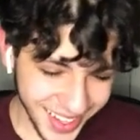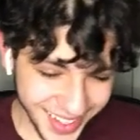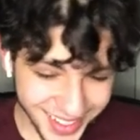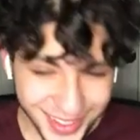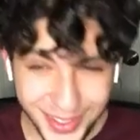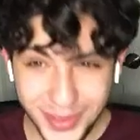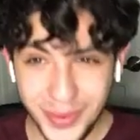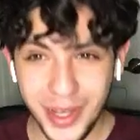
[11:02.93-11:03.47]
I
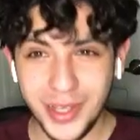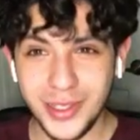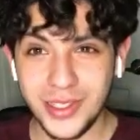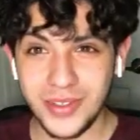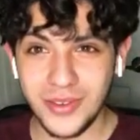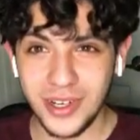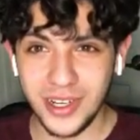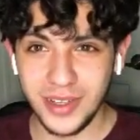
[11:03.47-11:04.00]
just
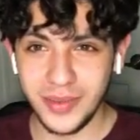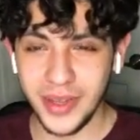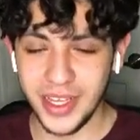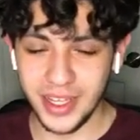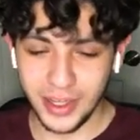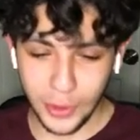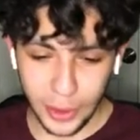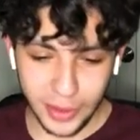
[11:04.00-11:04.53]
want to make
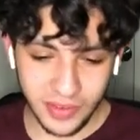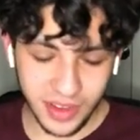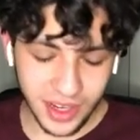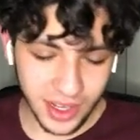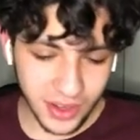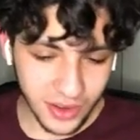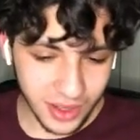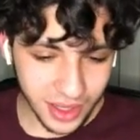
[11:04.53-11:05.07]
a quick
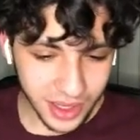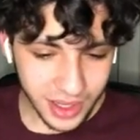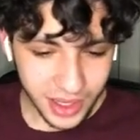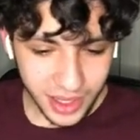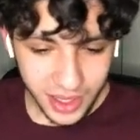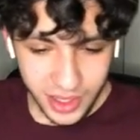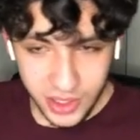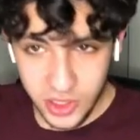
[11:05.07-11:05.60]
video
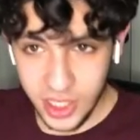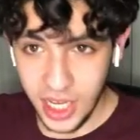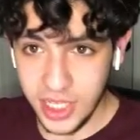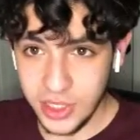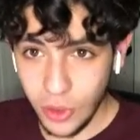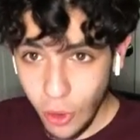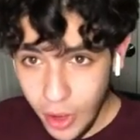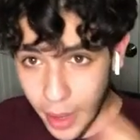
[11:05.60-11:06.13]
so you guys
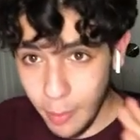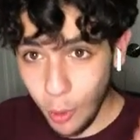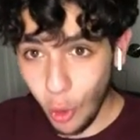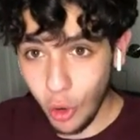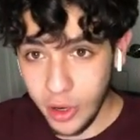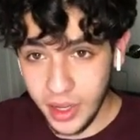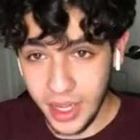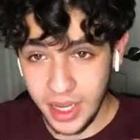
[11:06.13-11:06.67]
don't get
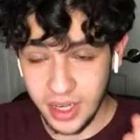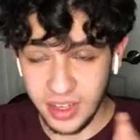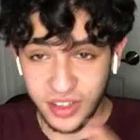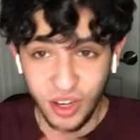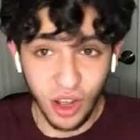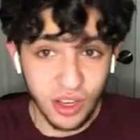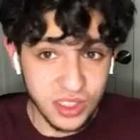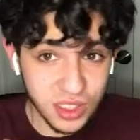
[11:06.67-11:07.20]
bored and
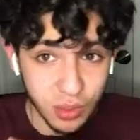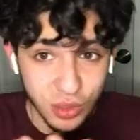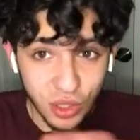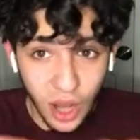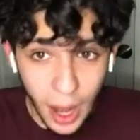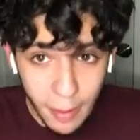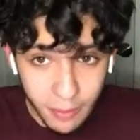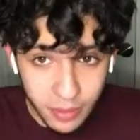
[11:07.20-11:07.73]

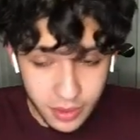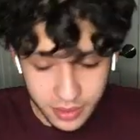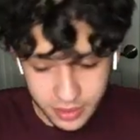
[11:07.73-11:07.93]
unsubscribe.